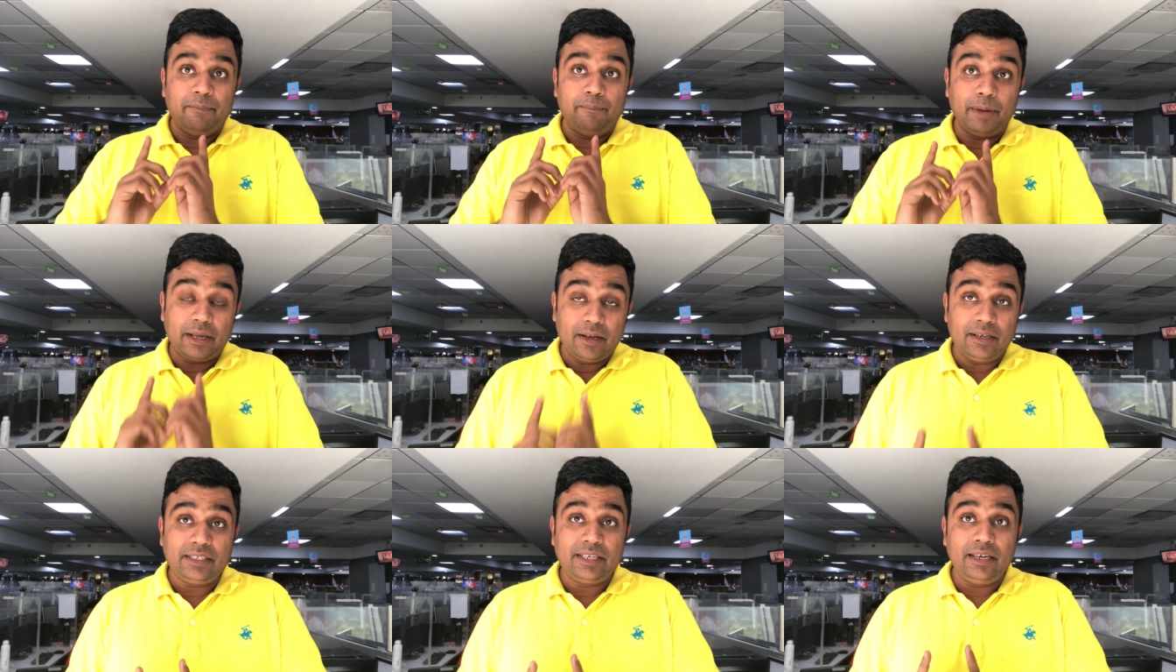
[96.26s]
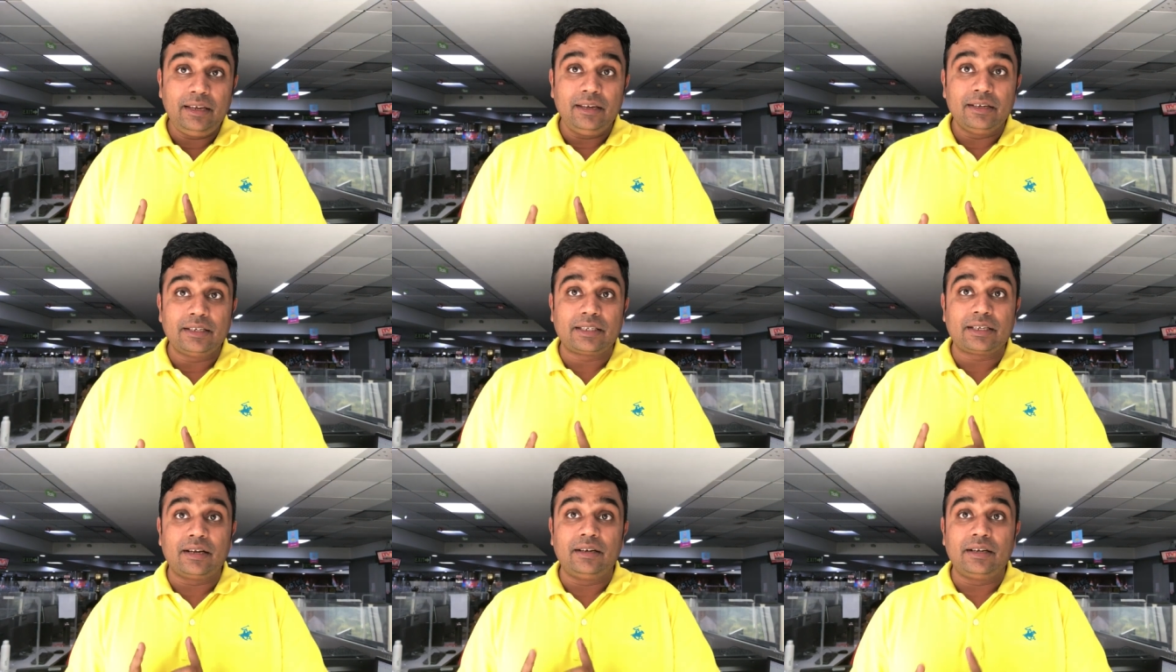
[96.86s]
because he
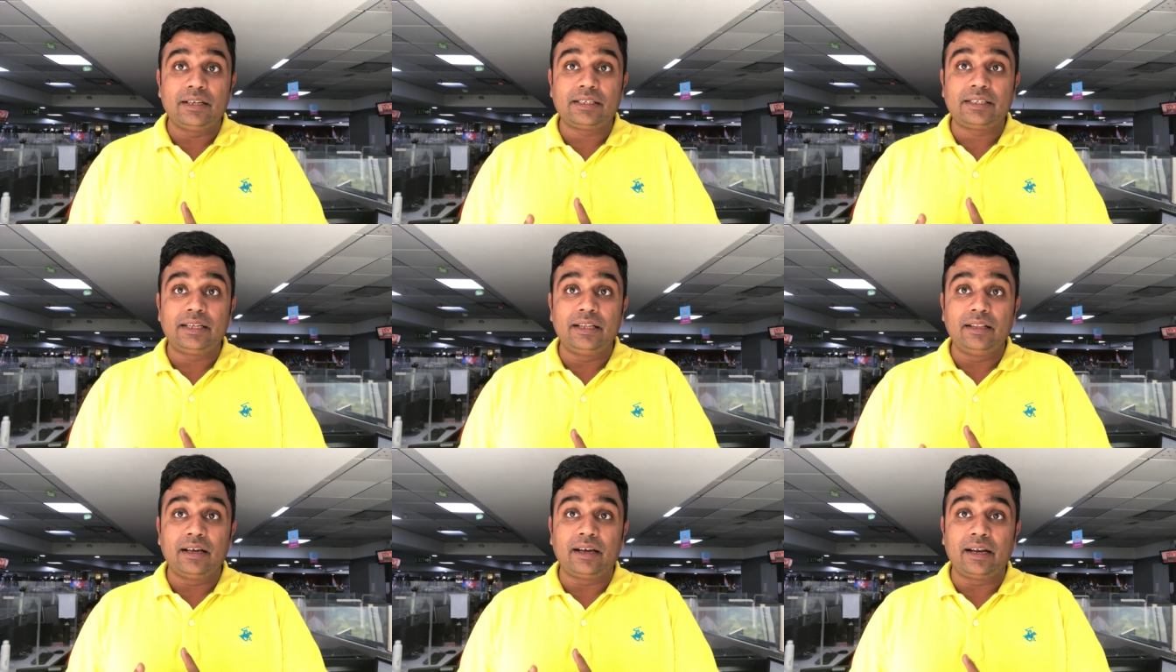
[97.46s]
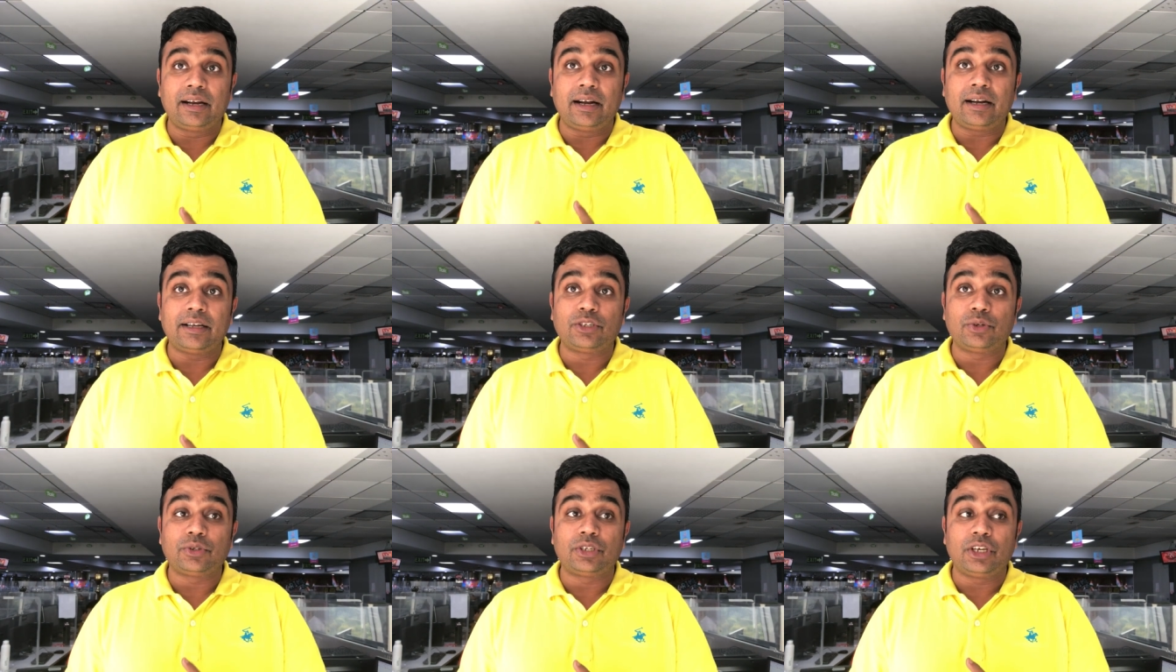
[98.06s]
is contesting the Cricket
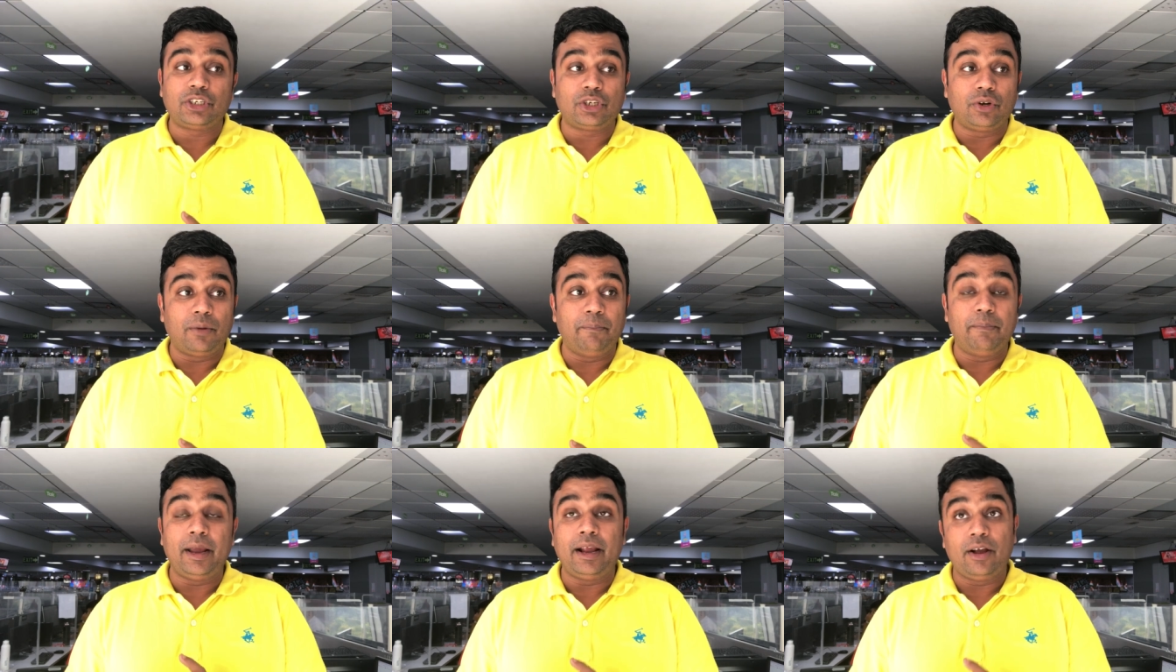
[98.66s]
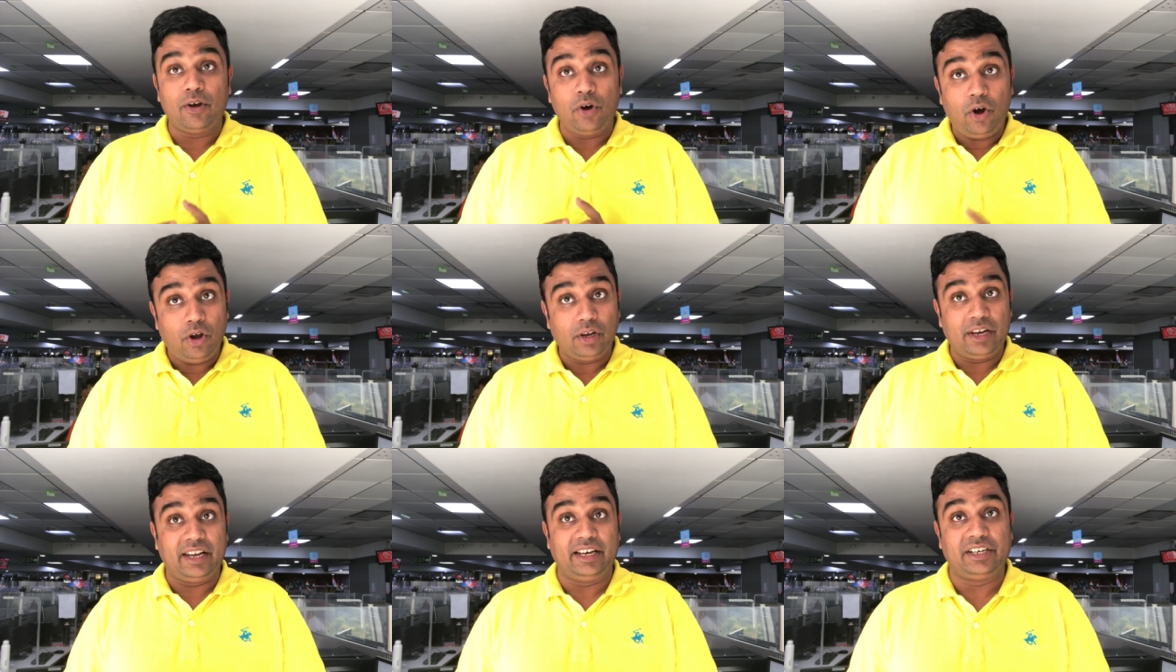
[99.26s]
Association of
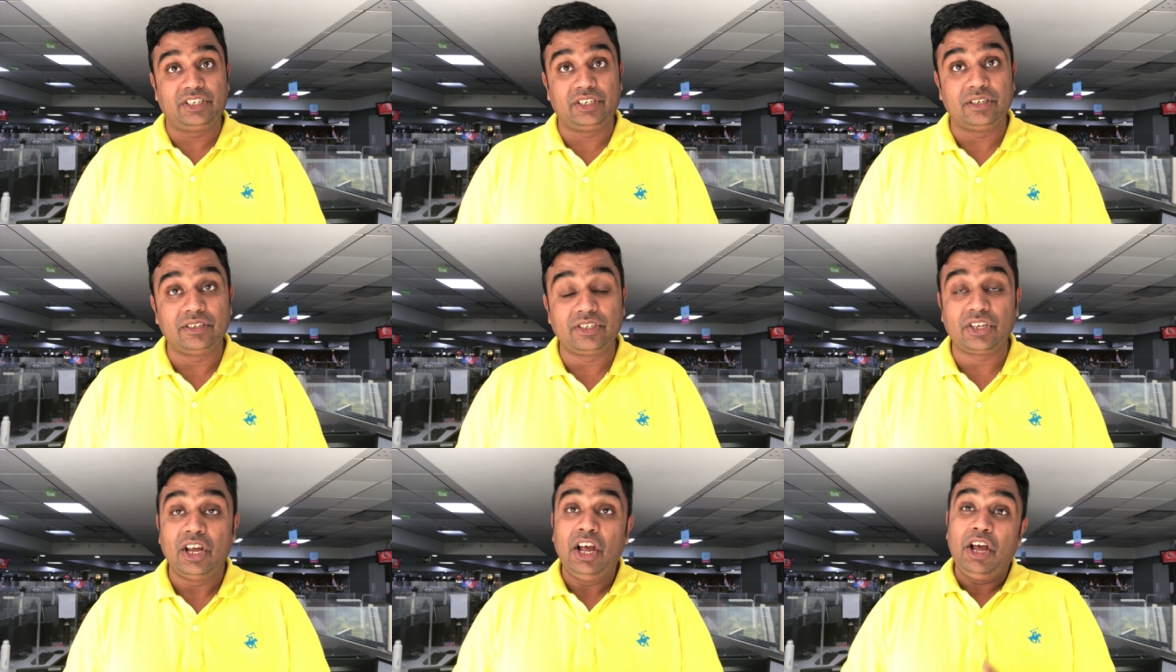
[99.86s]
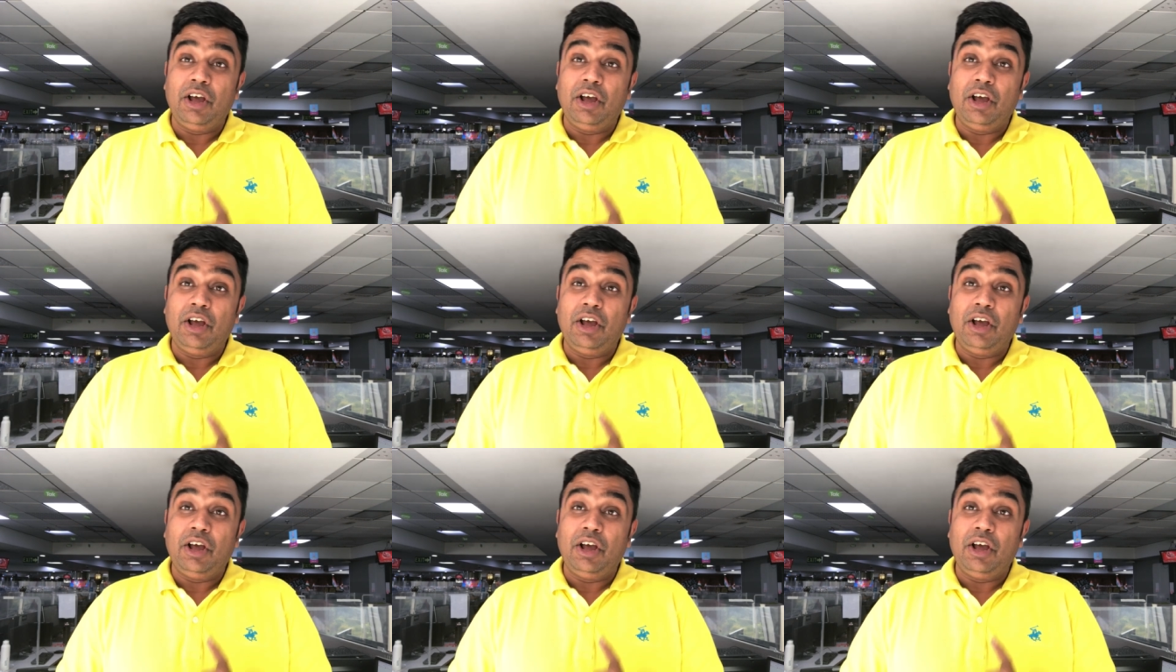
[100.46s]
Bengal elections,